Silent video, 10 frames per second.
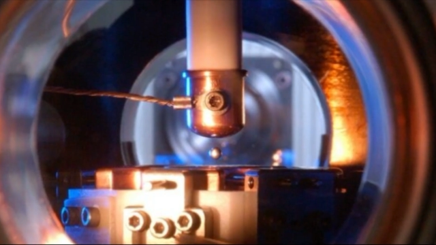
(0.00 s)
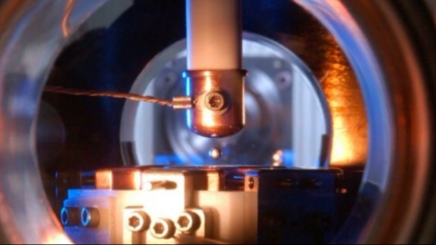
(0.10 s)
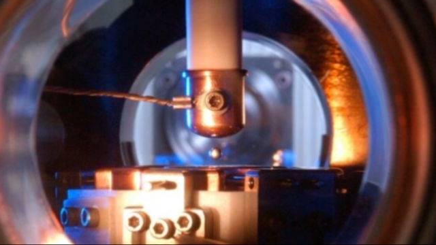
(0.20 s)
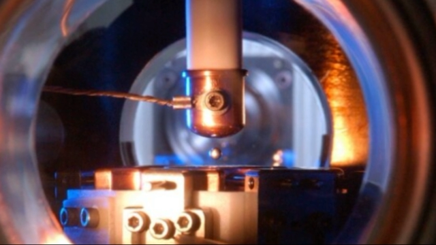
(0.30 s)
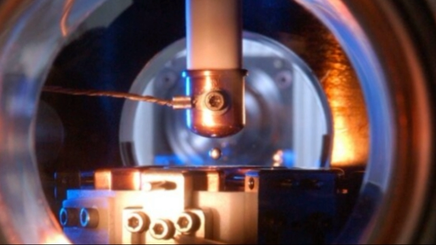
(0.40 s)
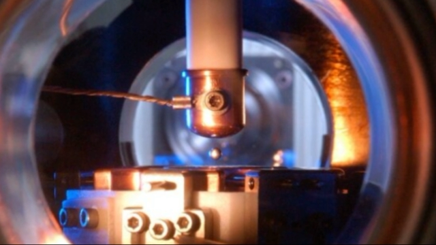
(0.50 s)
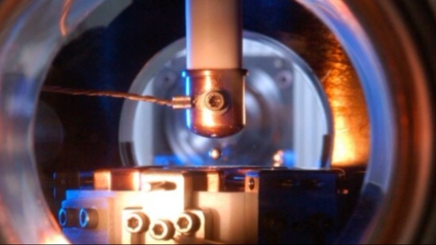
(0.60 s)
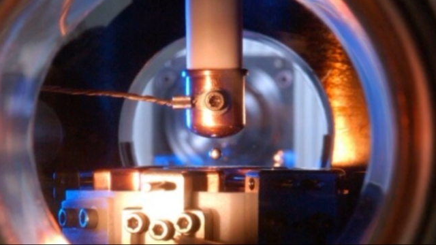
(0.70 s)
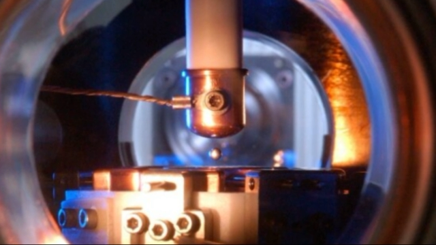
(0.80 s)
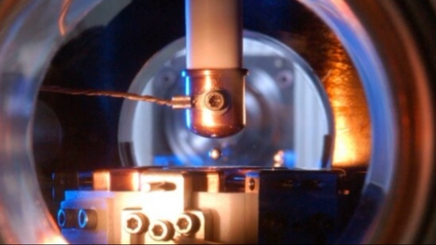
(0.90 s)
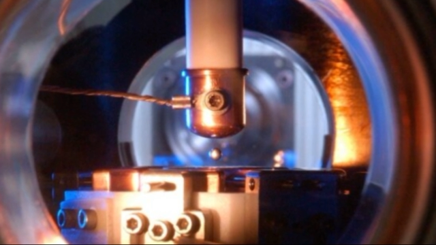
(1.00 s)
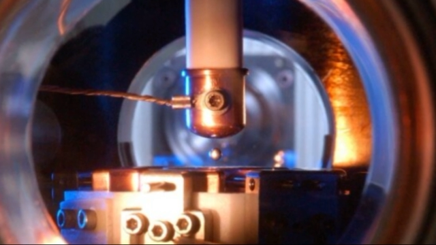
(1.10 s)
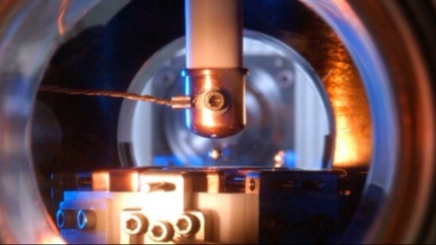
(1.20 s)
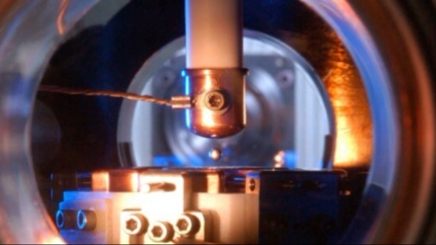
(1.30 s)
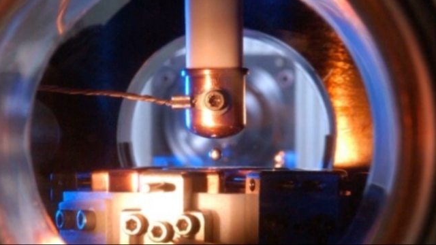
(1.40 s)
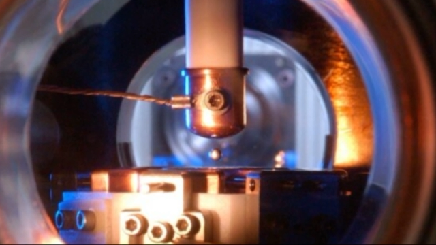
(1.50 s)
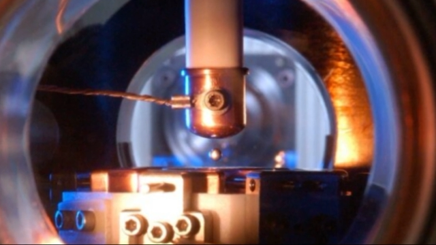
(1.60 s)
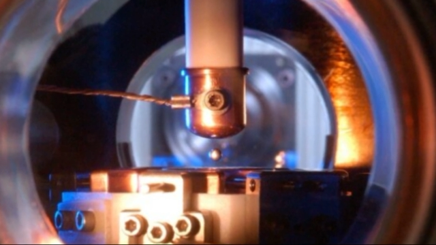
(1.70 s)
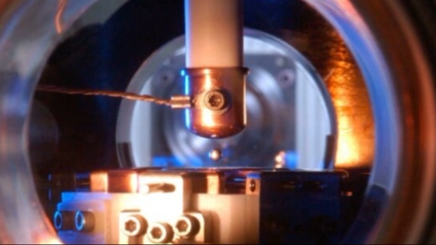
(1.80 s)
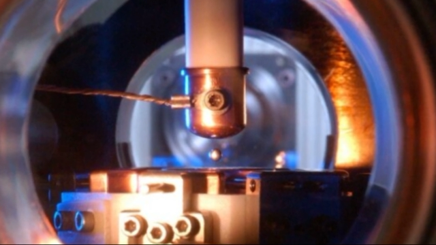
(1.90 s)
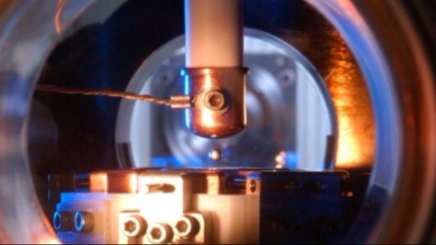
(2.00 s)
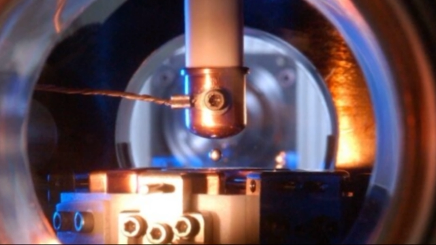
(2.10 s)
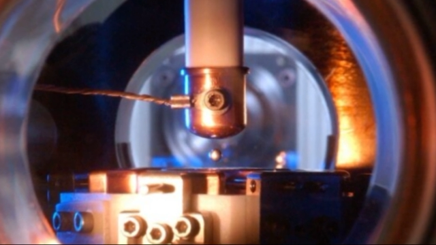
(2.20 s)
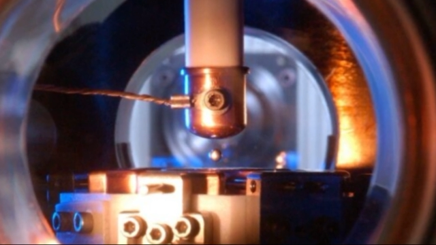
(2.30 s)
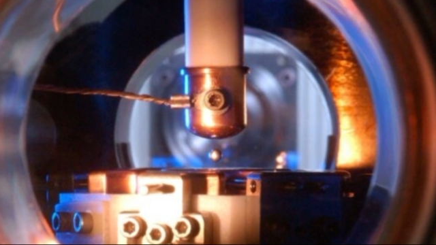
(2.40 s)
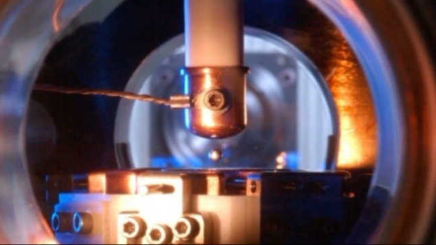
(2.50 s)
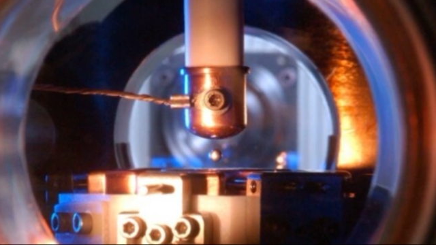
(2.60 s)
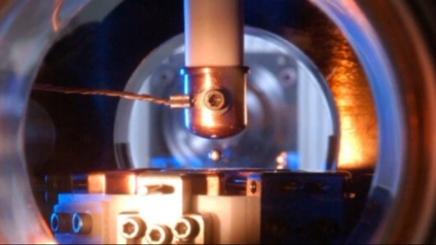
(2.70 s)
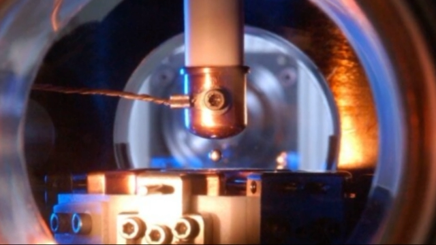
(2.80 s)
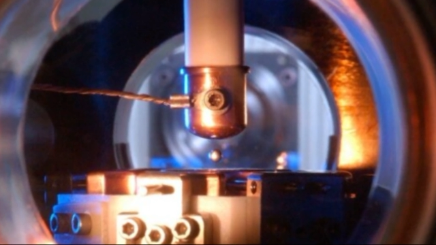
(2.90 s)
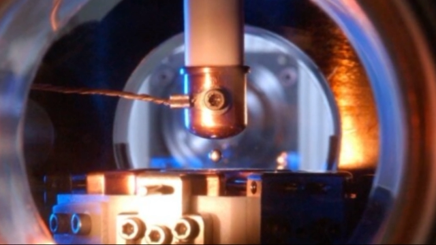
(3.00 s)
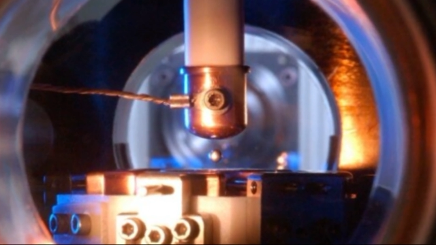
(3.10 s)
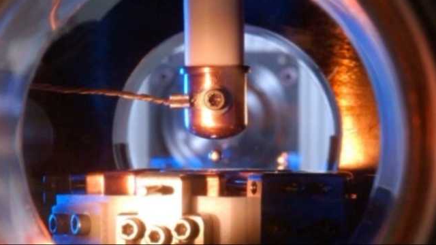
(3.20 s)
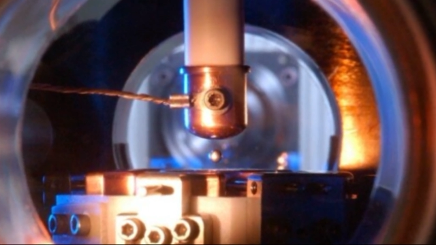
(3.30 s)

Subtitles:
(no speaker visible)